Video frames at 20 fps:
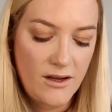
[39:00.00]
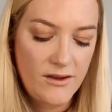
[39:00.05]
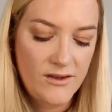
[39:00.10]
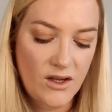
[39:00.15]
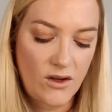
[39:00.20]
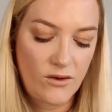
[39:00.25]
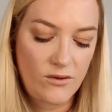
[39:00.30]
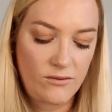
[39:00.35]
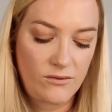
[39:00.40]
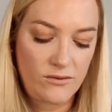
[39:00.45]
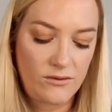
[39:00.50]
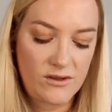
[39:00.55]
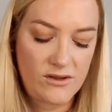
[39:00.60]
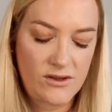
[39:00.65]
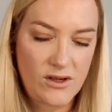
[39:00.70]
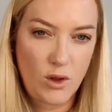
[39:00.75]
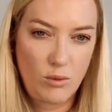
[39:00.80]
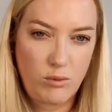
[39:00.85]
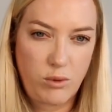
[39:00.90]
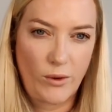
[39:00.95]
So there's
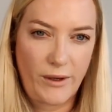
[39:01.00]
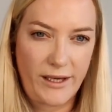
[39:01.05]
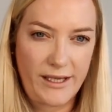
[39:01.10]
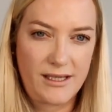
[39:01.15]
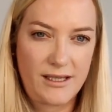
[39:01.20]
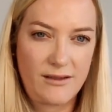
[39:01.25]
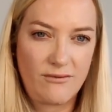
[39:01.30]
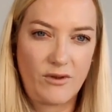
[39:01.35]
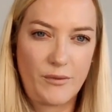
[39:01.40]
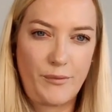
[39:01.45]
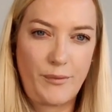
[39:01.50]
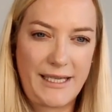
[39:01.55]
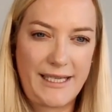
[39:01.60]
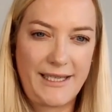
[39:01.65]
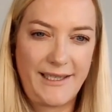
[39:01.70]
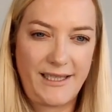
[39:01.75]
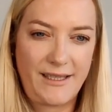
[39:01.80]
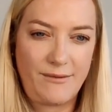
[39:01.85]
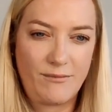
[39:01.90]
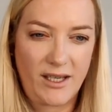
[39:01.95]
no point
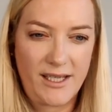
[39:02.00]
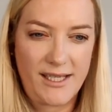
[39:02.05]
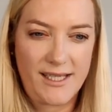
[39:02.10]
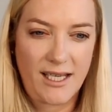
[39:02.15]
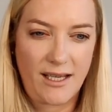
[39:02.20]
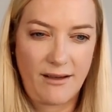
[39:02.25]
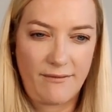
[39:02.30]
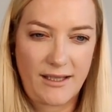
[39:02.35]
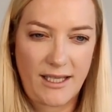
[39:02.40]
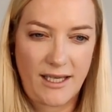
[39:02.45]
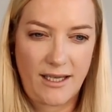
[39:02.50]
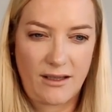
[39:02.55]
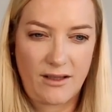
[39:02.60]
repeating myself there,